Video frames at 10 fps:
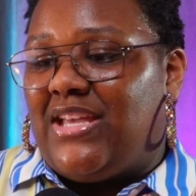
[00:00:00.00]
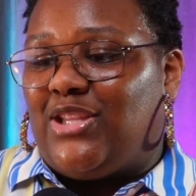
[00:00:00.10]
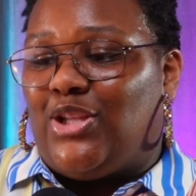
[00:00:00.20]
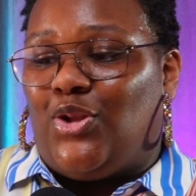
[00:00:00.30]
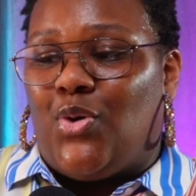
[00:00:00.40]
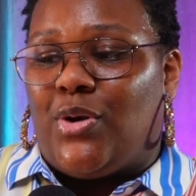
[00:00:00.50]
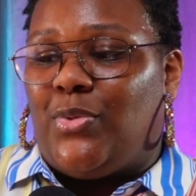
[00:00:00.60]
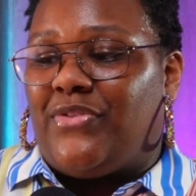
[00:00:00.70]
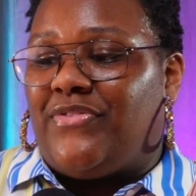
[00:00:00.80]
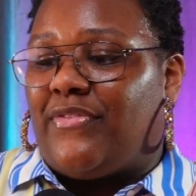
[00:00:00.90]
that the Lord
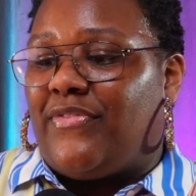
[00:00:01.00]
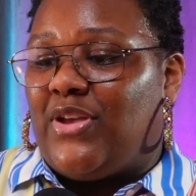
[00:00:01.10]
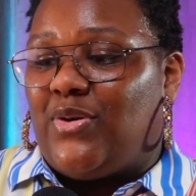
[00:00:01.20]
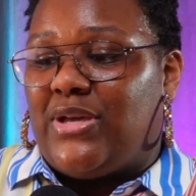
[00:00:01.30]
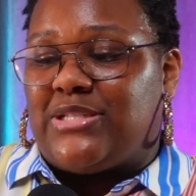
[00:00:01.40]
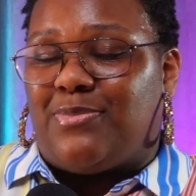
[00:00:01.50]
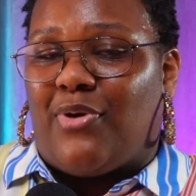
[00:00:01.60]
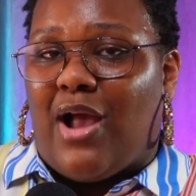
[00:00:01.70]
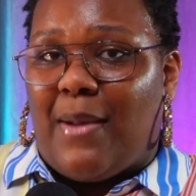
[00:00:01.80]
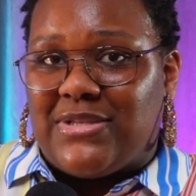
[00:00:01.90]
will fulfill his
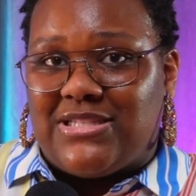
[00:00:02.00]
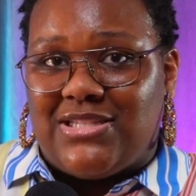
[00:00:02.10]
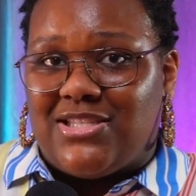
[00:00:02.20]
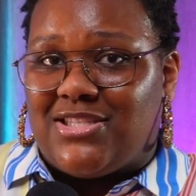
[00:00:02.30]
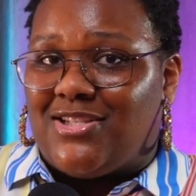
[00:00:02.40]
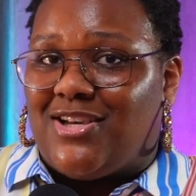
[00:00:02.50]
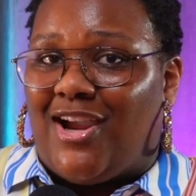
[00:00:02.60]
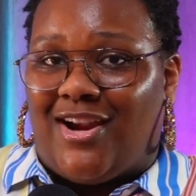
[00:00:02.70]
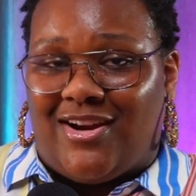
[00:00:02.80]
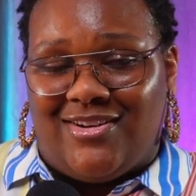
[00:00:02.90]
promises to
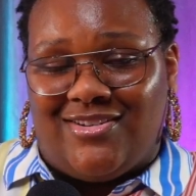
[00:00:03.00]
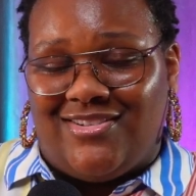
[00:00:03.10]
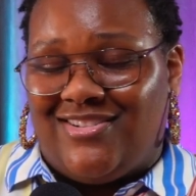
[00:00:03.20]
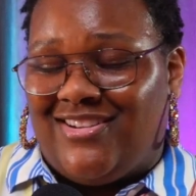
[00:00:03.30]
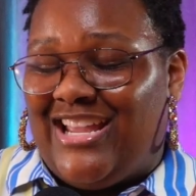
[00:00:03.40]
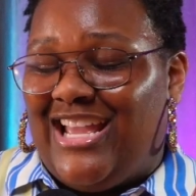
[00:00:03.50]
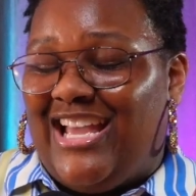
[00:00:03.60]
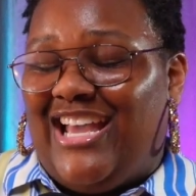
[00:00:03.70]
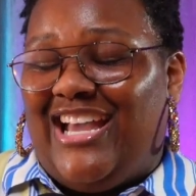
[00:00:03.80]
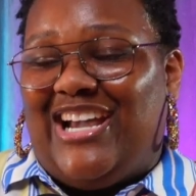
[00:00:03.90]
her.
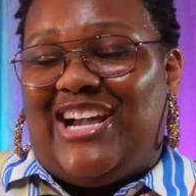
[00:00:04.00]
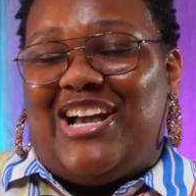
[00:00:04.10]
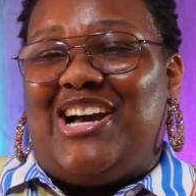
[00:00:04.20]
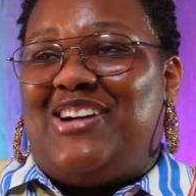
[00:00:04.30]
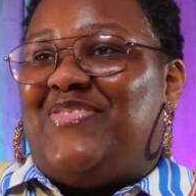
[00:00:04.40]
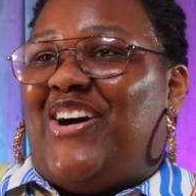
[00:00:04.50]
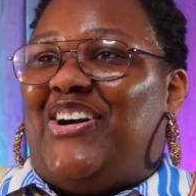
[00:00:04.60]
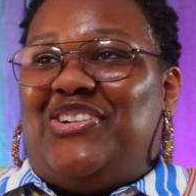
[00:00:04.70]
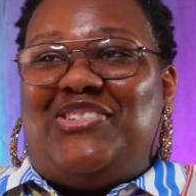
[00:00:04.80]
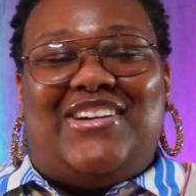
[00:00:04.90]
Come
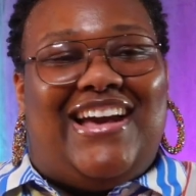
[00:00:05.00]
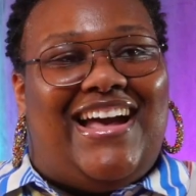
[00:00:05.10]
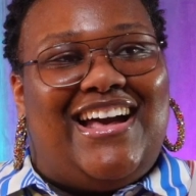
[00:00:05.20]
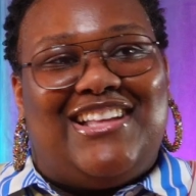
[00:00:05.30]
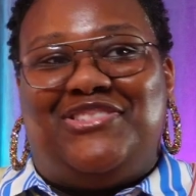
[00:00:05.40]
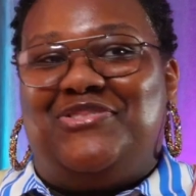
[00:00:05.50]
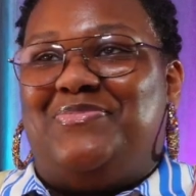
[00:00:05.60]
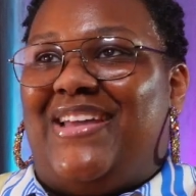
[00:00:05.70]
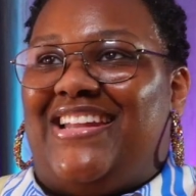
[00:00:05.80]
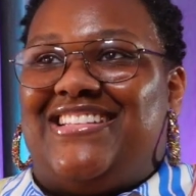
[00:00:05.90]
on, God, you
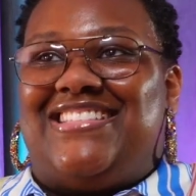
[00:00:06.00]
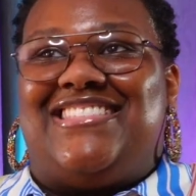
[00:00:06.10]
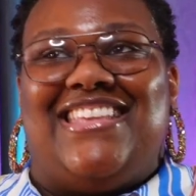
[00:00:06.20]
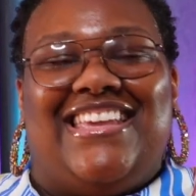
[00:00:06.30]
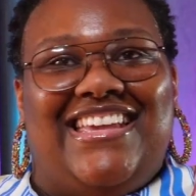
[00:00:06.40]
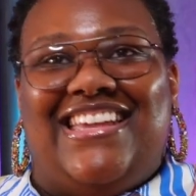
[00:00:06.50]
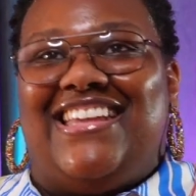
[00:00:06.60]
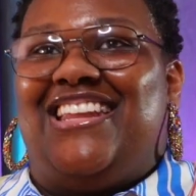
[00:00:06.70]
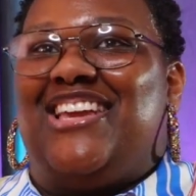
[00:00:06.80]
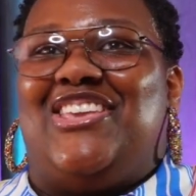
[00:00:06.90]
better
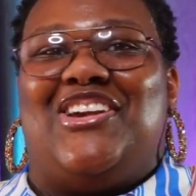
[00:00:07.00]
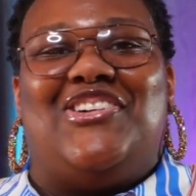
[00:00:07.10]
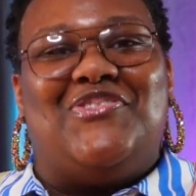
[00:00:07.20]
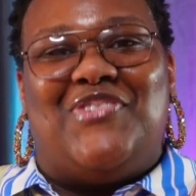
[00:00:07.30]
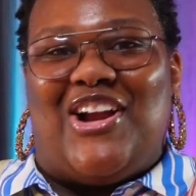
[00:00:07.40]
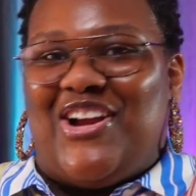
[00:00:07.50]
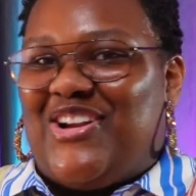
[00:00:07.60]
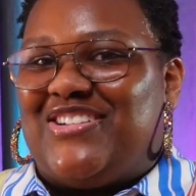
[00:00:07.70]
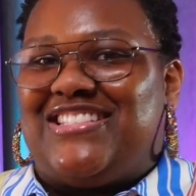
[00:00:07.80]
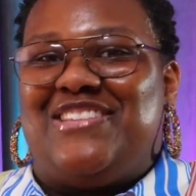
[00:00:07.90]
send your
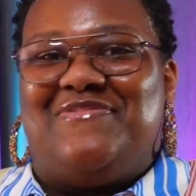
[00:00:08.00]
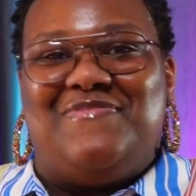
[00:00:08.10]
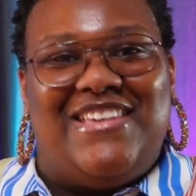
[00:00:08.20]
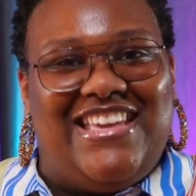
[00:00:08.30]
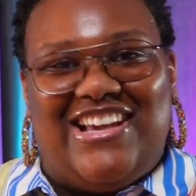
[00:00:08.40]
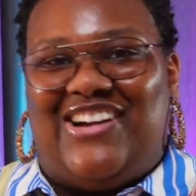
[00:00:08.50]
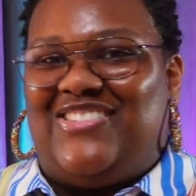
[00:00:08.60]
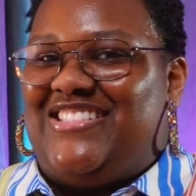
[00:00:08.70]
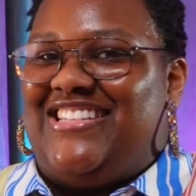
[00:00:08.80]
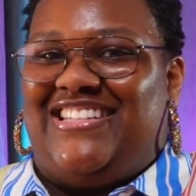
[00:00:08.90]
word to me
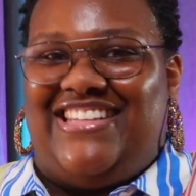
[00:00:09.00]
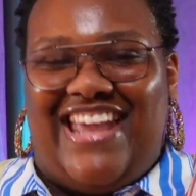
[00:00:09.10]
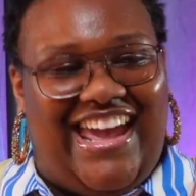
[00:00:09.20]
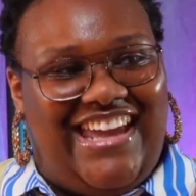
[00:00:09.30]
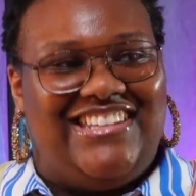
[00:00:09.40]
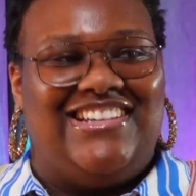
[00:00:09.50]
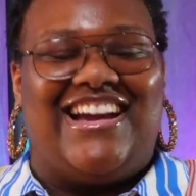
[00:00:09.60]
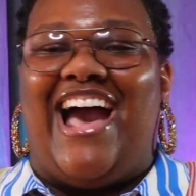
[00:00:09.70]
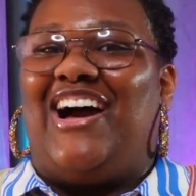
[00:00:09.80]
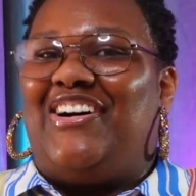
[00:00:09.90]
on today.
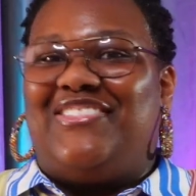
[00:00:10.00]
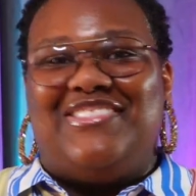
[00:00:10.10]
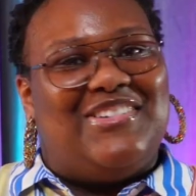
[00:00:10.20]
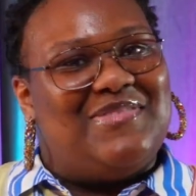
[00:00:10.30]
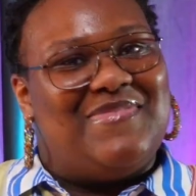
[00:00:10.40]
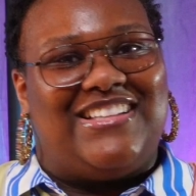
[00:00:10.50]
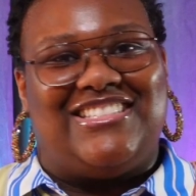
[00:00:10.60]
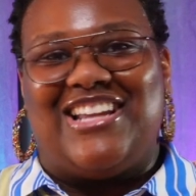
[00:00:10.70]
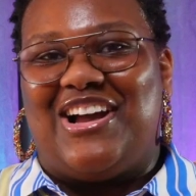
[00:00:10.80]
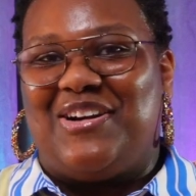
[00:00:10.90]
Look, I don't know
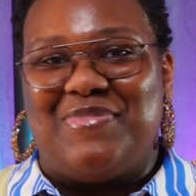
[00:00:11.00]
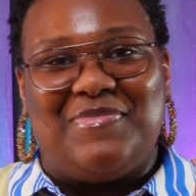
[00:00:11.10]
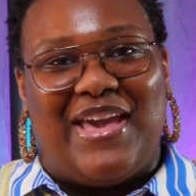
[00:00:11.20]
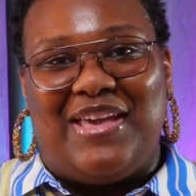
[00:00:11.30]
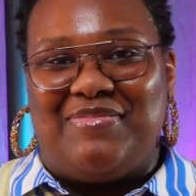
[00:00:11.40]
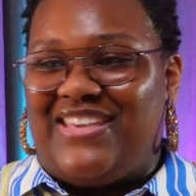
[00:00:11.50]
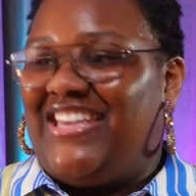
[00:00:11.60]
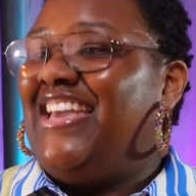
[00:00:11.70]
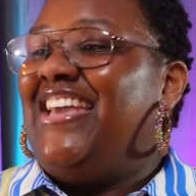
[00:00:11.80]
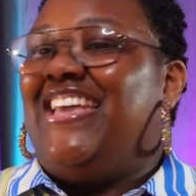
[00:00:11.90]
about y'all, but baby,
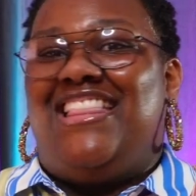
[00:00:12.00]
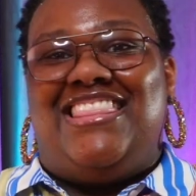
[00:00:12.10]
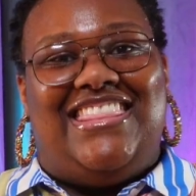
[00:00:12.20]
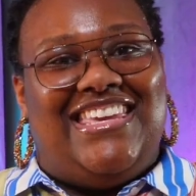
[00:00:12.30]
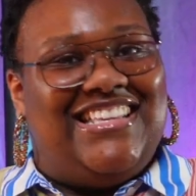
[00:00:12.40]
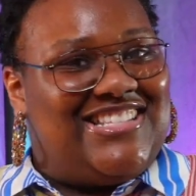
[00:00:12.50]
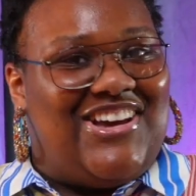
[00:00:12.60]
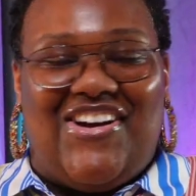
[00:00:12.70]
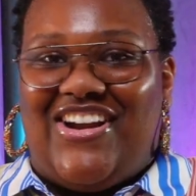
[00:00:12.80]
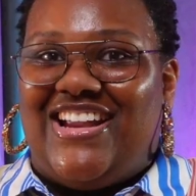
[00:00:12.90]
this
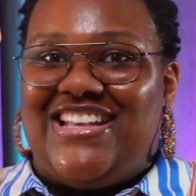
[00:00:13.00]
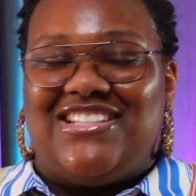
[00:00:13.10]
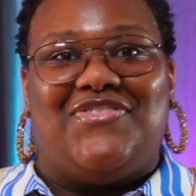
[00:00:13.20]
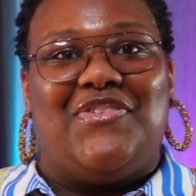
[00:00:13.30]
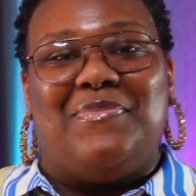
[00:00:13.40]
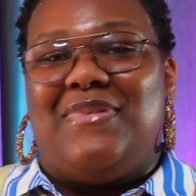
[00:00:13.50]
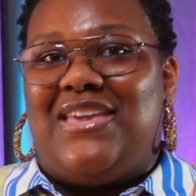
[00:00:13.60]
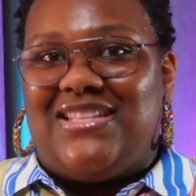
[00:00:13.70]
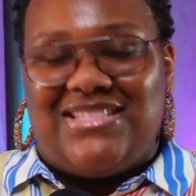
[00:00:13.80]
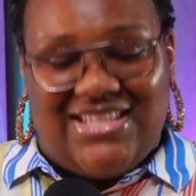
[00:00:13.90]
card is for
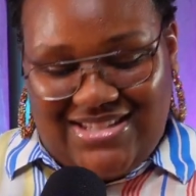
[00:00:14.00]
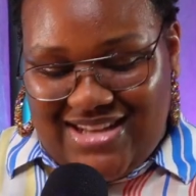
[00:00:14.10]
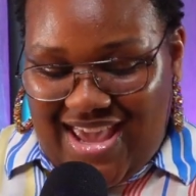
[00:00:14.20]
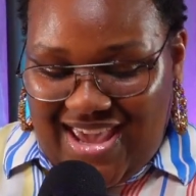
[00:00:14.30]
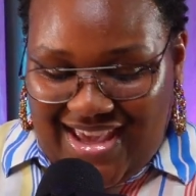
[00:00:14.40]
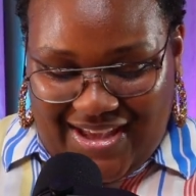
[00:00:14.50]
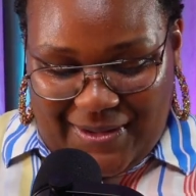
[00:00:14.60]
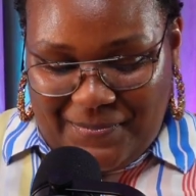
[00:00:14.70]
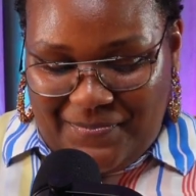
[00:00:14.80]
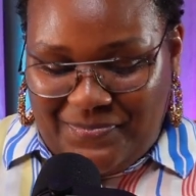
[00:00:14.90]
me today.